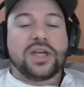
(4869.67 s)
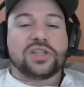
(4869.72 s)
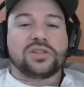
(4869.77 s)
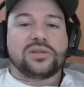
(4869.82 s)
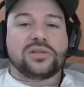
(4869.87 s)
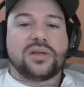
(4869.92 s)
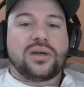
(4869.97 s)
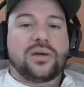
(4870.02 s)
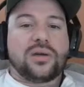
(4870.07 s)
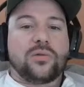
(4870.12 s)
sure
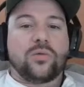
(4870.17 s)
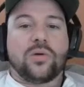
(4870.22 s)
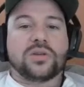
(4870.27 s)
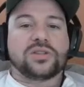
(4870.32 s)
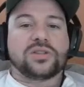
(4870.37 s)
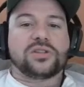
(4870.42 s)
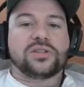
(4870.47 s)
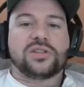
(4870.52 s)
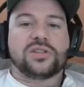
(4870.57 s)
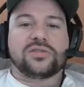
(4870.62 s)
that it
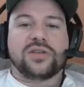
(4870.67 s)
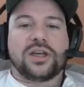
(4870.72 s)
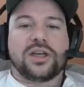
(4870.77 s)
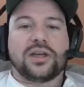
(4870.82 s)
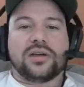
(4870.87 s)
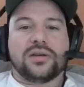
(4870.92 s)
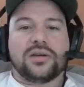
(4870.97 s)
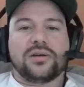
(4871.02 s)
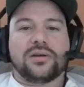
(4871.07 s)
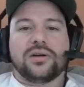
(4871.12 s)
wasn't just like
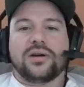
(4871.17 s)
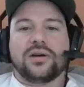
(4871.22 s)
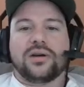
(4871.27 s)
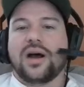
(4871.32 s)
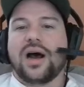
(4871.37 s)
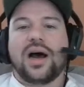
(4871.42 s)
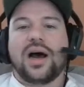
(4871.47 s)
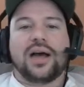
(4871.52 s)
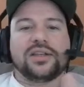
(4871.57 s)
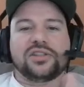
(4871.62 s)
a
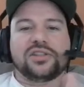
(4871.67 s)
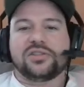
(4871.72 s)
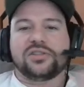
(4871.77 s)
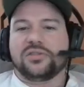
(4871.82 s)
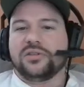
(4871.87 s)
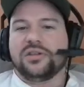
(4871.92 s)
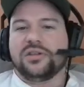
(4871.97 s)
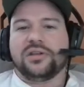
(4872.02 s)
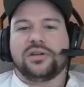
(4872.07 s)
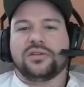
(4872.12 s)
hot
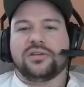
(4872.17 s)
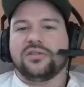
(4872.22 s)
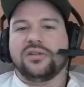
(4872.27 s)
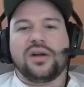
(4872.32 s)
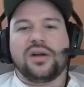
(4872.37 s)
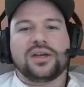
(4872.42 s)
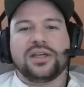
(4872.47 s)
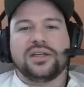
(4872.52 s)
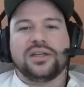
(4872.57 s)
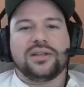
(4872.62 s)
streak,
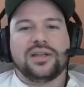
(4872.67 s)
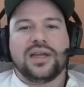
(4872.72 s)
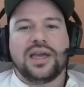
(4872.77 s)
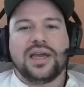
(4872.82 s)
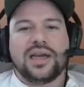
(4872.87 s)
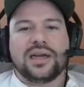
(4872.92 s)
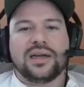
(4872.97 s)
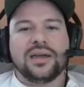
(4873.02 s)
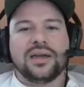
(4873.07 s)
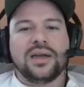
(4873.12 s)
lucky
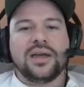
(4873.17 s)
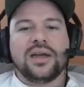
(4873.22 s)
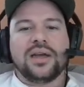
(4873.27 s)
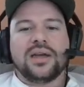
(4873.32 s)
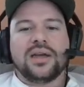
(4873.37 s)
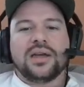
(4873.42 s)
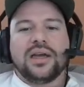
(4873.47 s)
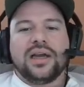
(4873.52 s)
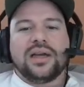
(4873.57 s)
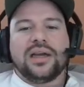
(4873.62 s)
thing,
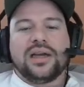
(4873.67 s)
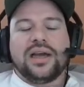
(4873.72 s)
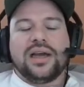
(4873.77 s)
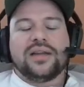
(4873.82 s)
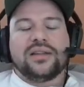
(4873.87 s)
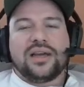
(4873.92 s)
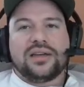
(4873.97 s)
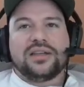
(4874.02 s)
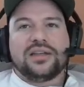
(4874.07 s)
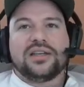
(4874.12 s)

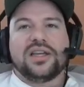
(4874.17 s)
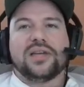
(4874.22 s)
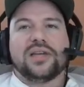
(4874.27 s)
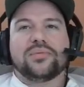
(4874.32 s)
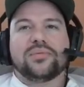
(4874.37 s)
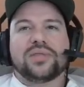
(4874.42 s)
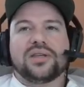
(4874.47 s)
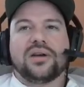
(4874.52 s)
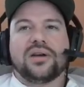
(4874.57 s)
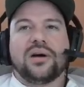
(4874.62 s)
and that he
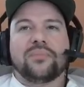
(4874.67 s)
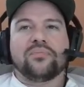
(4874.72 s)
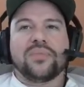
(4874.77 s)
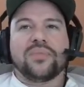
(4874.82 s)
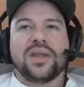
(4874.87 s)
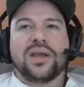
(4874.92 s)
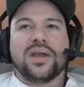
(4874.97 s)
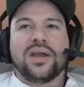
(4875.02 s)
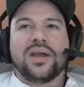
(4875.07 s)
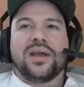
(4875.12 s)
keeps it up.
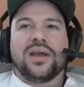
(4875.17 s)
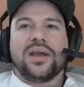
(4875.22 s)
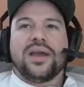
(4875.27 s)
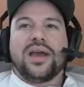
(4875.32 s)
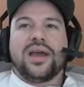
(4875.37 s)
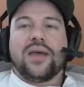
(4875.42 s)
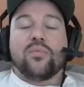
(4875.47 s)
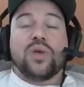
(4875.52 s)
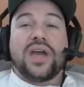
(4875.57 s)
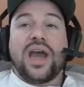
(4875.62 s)

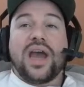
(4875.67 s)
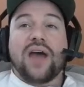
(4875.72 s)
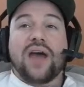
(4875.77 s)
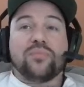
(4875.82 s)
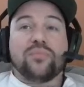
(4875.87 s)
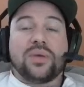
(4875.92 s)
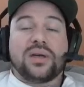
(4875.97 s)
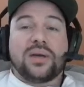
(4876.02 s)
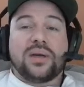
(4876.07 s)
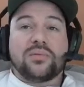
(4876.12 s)
And we
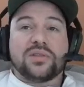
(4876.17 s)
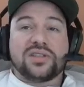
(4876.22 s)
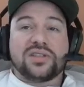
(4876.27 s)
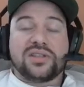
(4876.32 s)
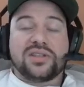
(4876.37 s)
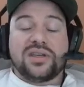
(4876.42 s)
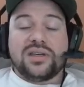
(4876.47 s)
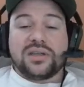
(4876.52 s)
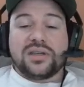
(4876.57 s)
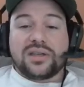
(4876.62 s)
haven't been able to
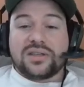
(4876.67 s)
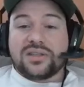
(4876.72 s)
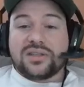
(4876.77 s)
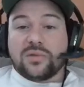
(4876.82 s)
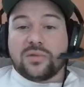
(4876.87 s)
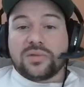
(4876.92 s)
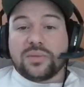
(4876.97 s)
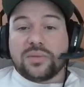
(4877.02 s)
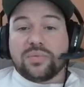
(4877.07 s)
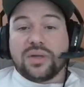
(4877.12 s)
see it because he
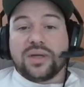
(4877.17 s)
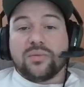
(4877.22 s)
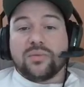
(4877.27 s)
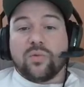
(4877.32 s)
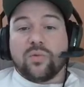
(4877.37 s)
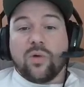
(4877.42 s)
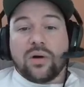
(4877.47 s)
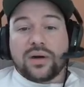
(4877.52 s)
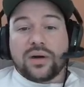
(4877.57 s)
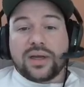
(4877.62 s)
only played
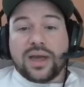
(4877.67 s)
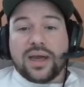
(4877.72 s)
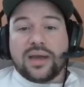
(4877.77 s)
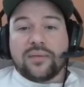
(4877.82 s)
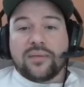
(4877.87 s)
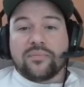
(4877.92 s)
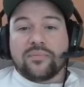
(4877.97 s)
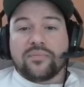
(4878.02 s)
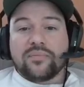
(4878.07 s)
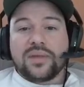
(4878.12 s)
one
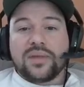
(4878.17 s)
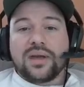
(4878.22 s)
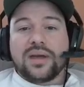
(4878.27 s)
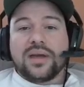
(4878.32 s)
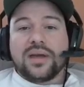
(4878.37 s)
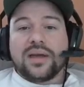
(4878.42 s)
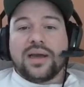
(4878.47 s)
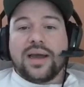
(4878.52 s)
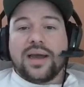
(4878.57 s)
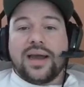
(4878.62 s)
game,
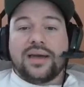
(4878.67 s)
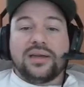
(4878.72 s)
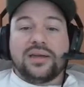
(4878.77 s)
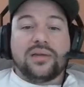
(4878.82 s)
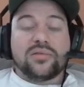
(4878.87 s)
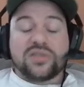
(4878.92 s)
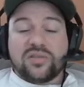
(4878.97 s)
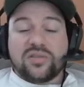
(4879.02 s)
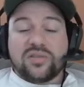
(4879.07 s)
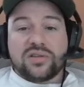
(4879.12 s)
and he
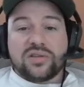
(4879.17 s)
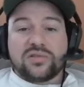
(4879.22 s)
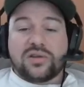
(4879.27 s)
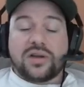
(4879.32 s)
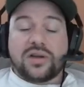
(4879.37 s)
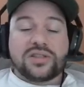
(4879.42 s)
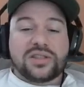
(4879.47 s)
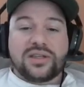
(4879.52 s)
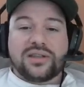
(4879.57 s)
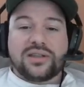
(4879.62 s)
was a little
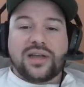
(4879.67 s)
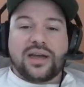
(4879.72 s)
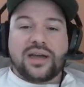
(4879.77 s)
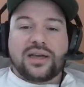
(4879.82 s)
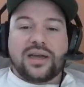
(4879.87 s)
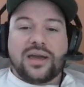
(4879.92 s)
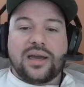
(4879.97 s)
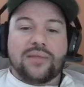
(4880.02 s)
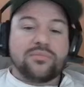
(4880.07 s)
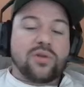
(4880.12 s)
rusty in that
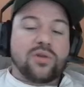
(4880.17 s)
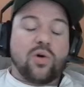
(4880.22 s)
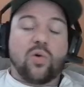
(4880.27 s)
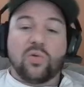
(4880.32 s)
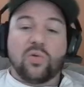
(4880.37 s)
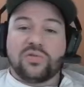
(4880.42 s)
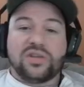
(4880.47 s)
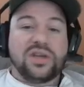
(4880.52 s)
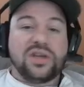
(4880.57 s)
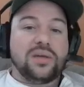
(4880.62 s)
game. The
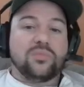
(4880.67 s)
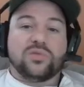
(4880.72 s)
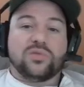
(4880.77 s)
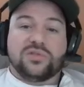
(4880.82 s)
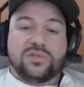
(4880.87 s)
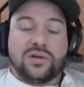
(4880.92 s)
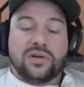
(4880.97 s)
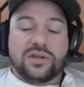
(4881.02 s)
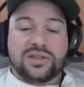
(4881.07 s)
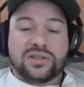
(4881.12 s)
whole team was
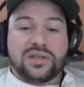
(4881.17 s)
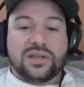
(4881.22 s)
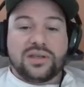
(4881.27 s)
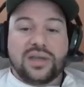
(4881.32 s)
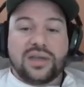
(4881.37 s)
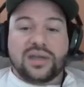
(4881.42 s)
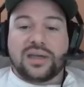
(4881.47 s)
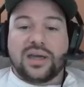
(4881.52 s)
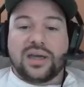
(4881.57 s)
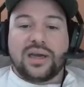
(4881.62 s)
rusty in
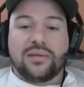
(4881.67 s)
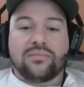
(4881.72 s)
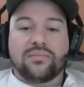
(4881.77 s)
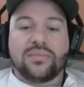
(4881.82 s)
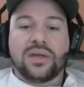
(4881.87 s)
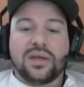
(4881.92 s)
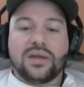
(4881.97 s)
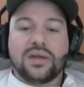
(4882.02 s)
that game.